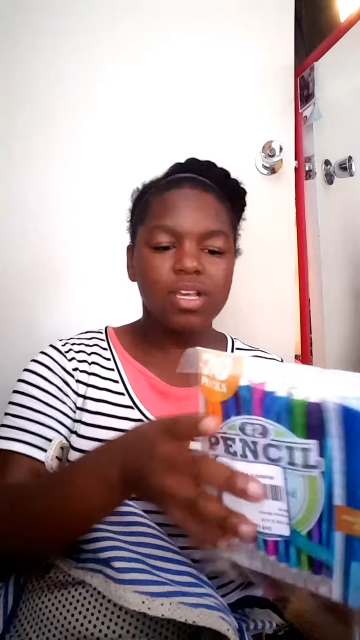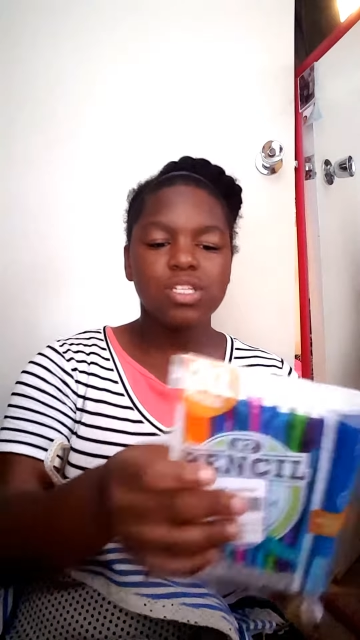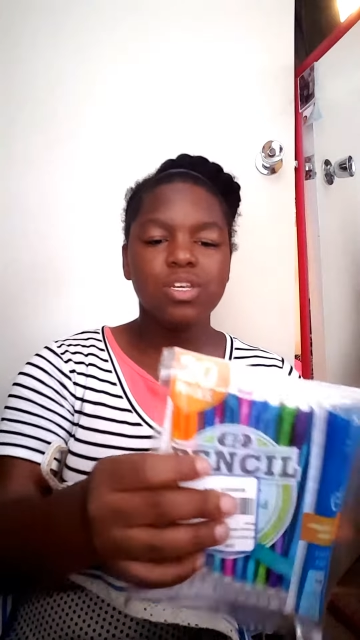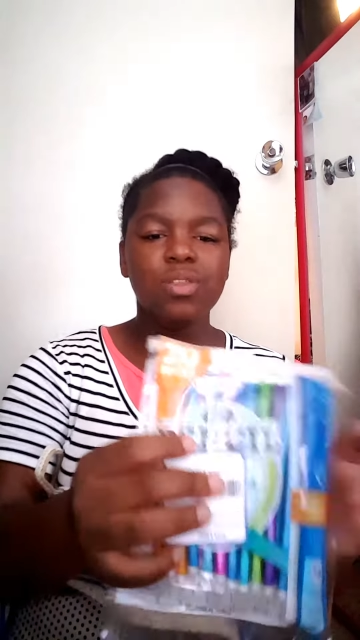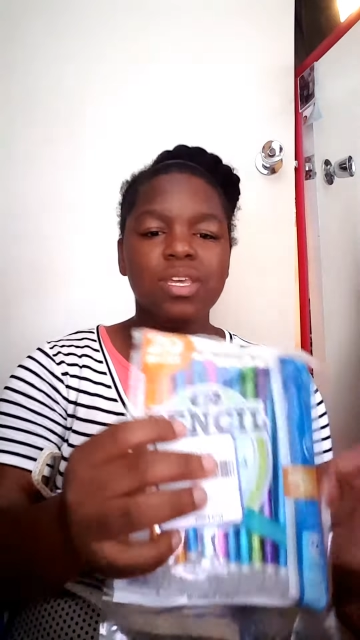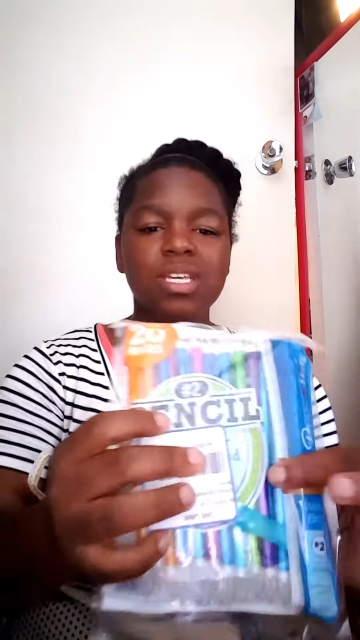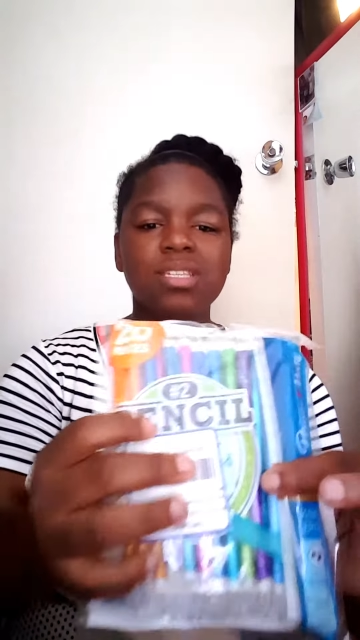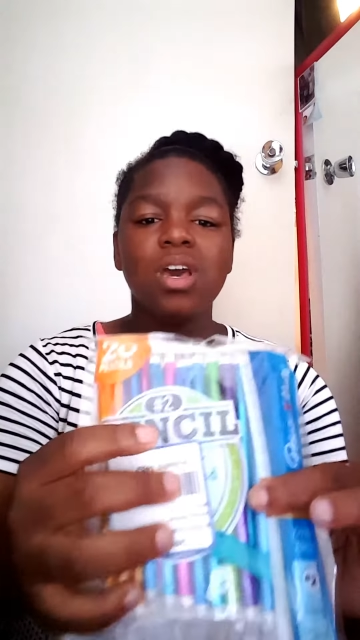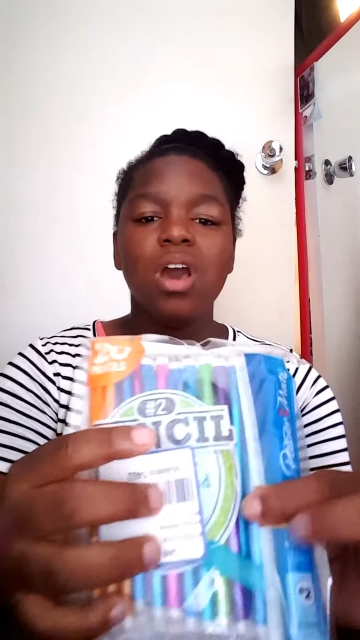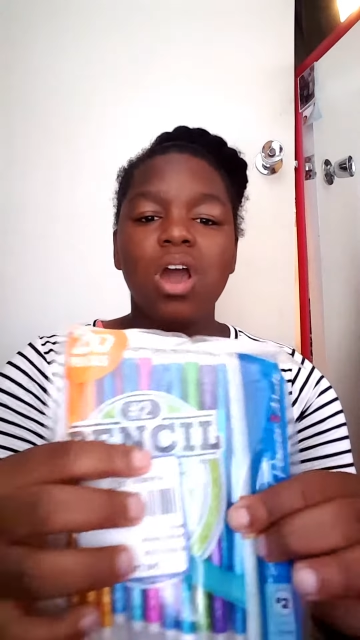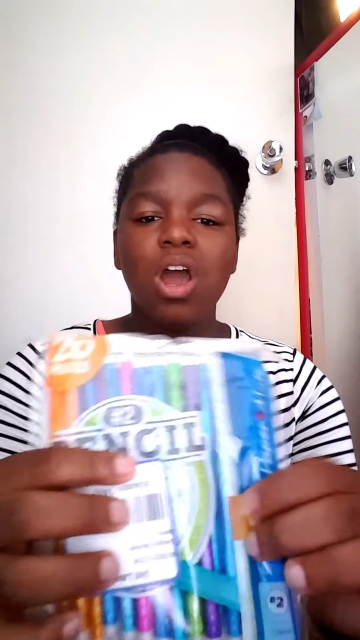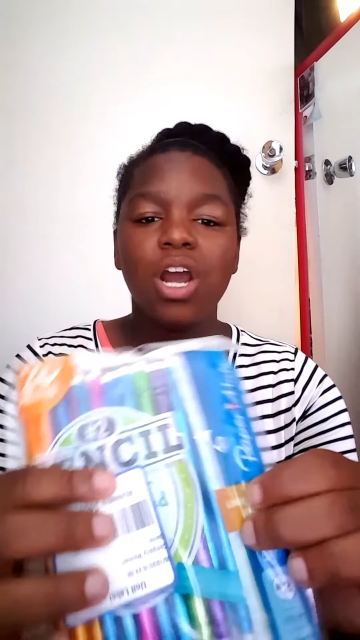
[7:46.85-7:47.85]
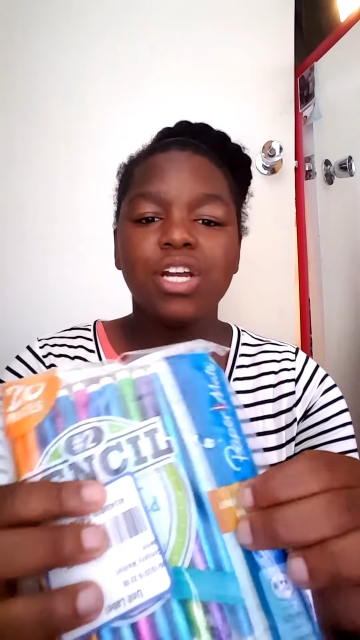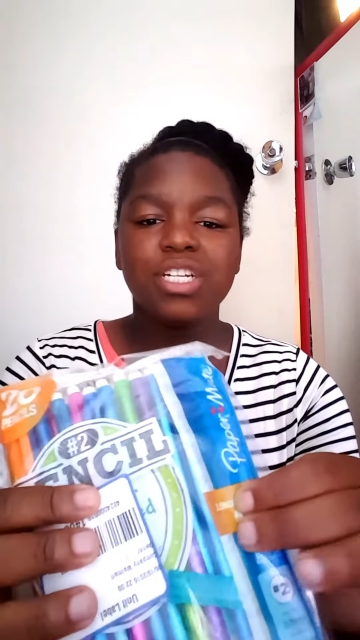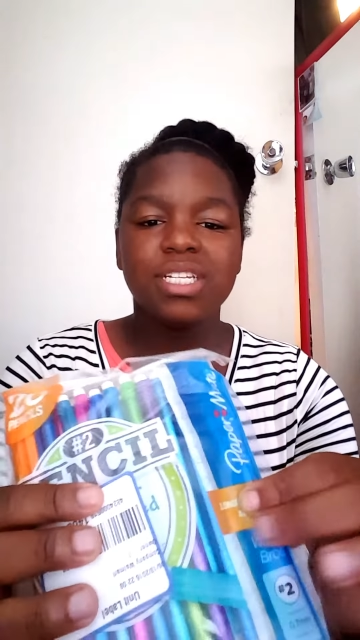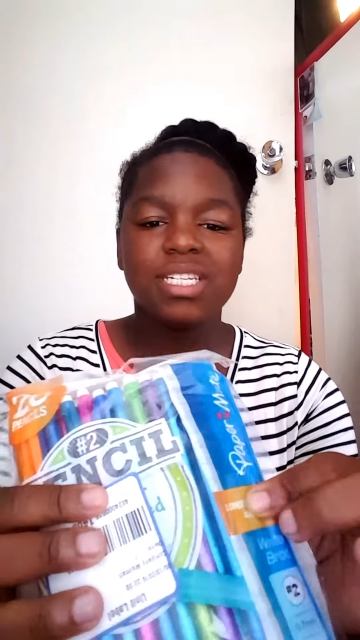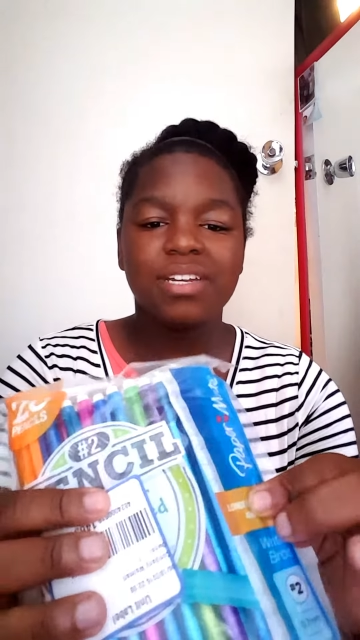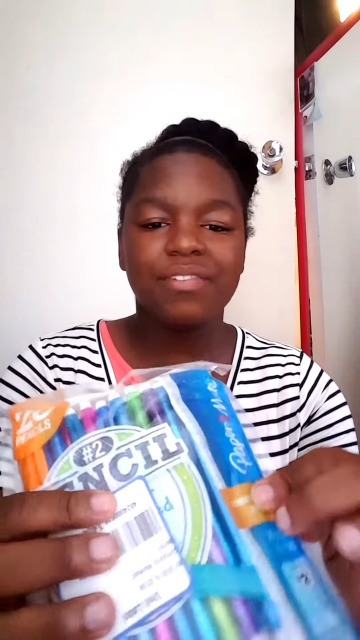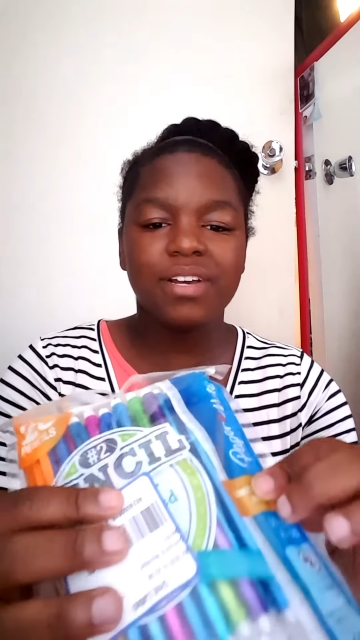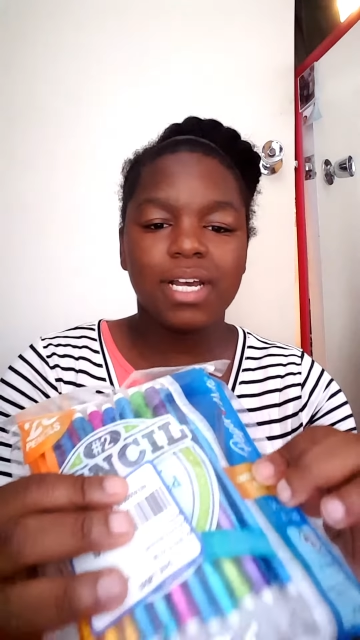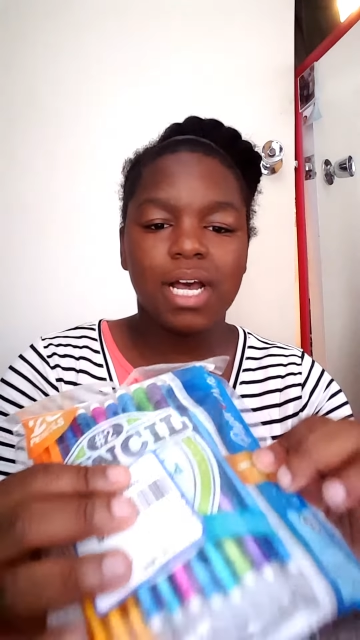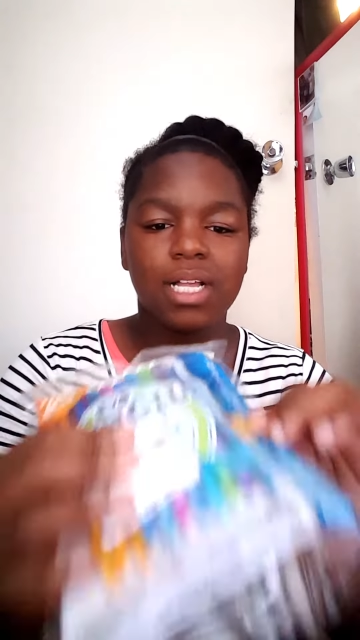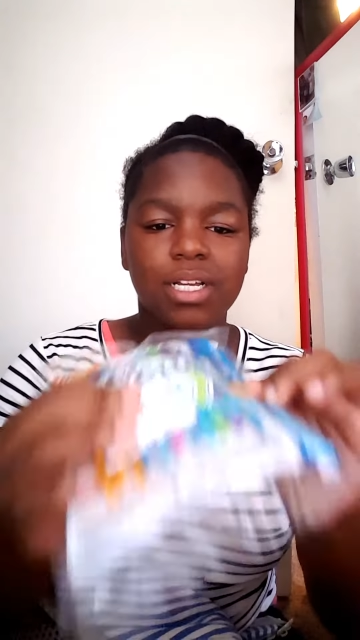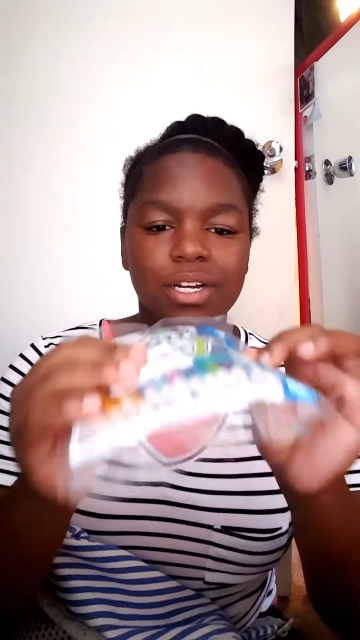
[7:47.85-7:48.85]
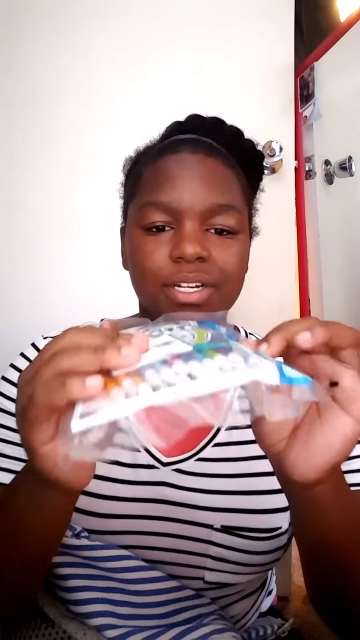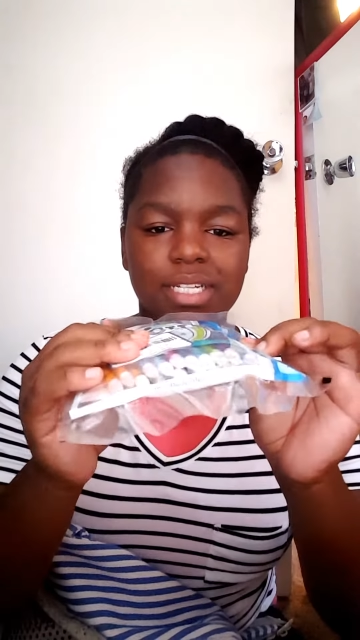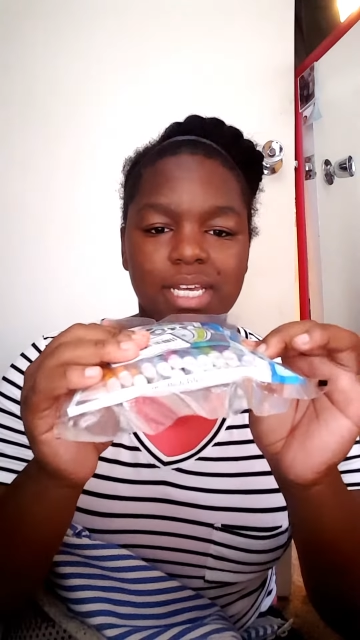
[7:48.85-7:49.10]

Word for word: So these are just different colors